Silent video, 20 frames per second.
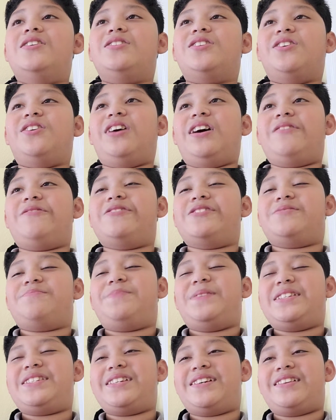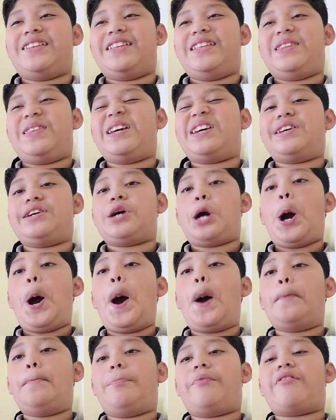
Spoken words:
So I was basically thinking, oh,